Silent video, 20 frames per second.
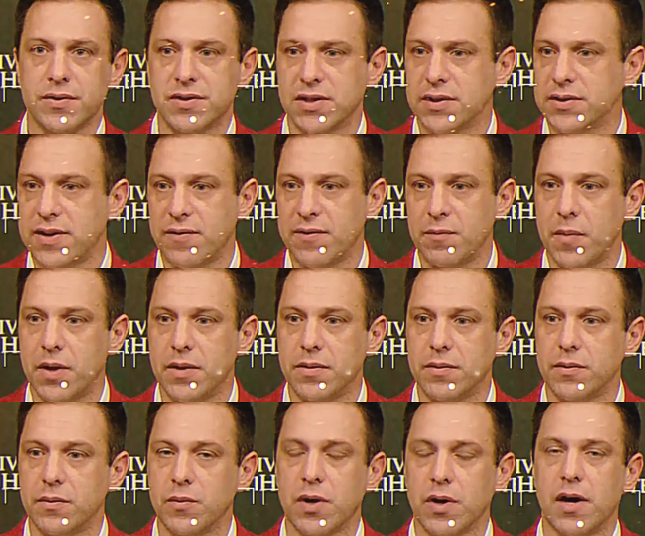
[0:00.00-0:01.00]
Vote in the
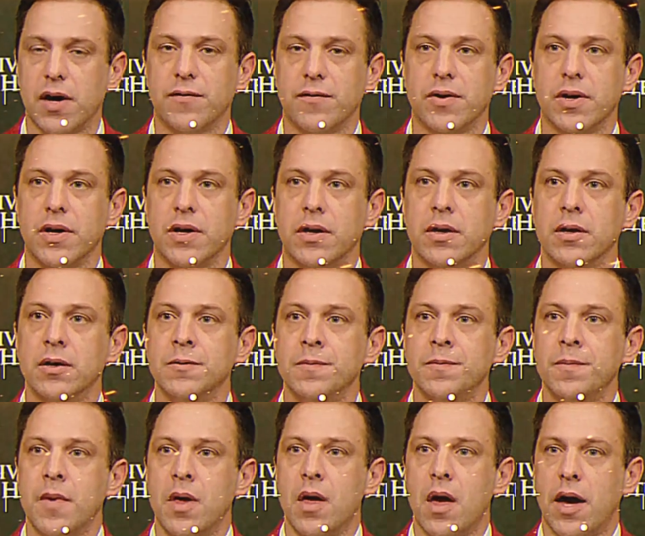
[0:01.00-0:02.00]
comments.
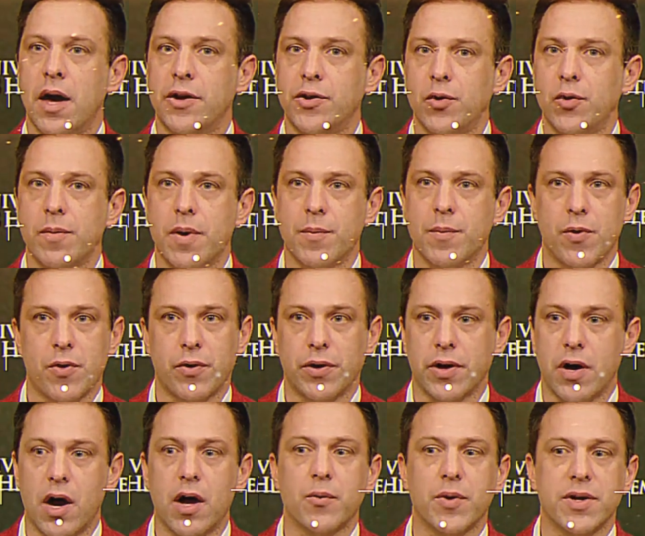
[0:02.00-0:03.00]
Run or
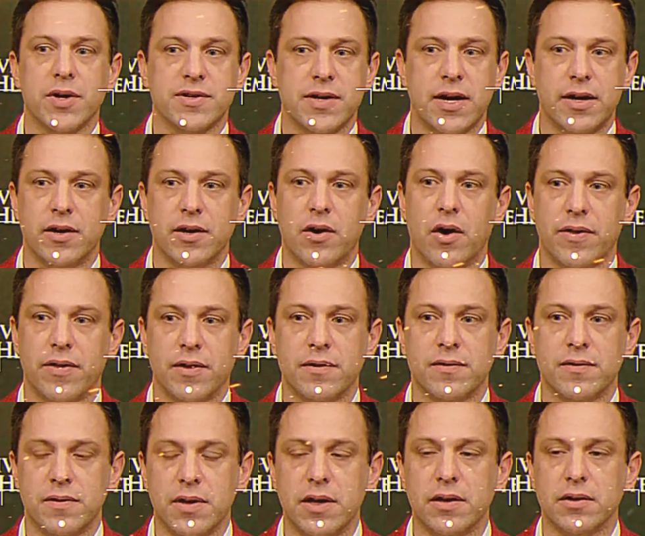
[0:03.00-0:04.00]
pass?
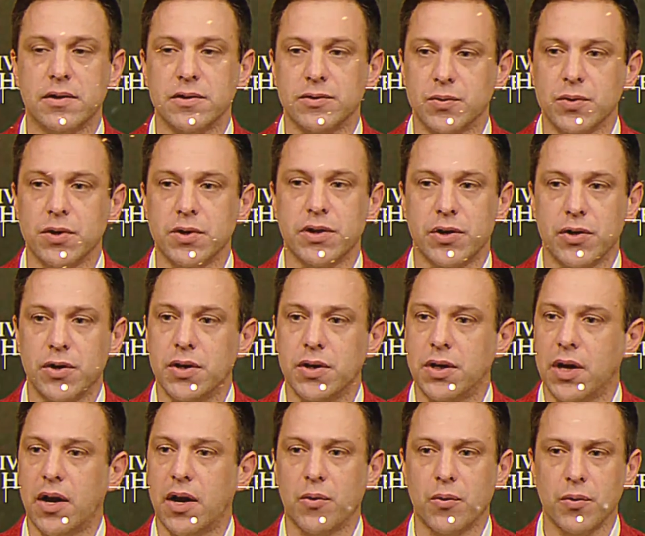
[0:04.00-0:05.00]
And if you're pumped about
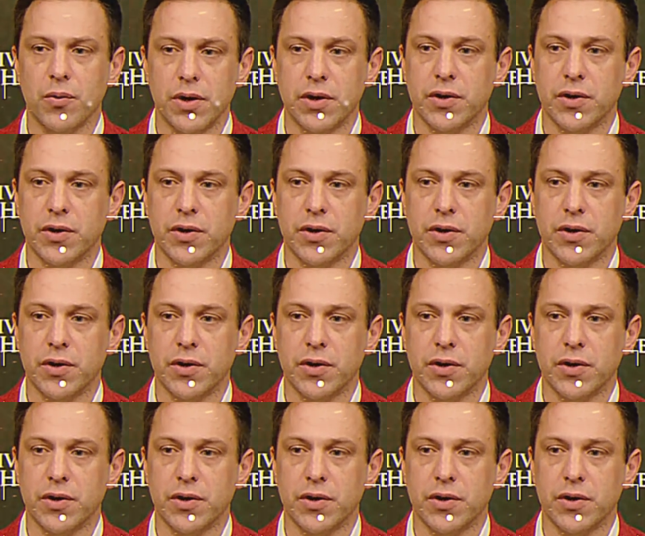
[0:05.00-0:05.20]
the Chiefs